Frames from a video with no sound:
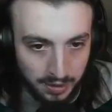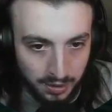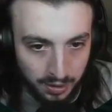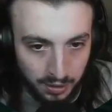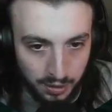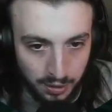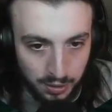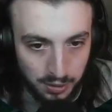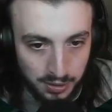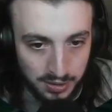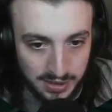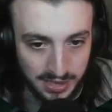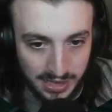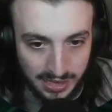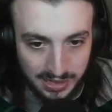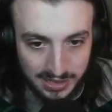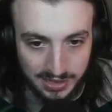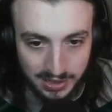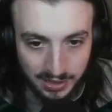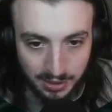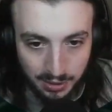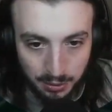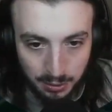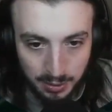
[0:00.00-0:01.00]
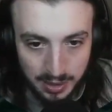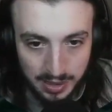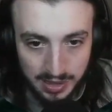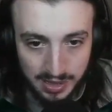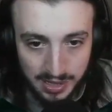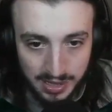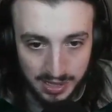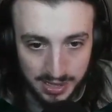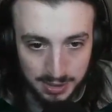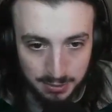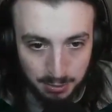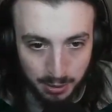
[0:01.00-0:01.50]
god, who's actually going to win
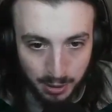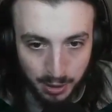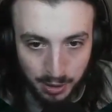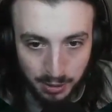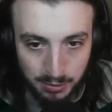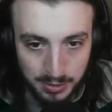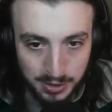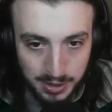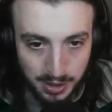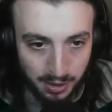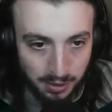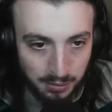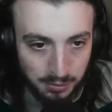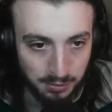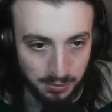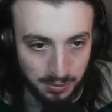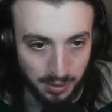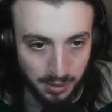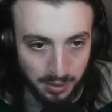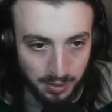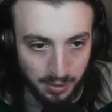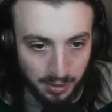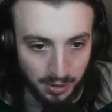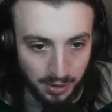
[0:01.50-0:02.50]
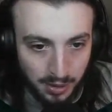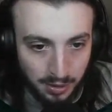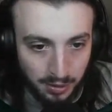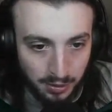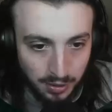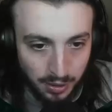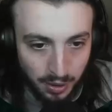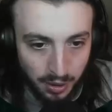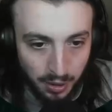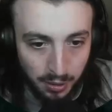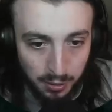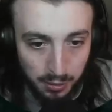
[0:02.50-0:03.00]
this, bro? I'm, I'm, I do not
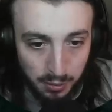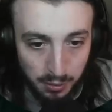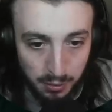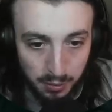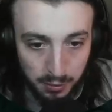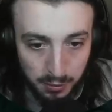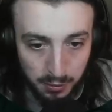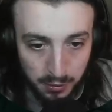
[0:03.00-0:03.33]
know.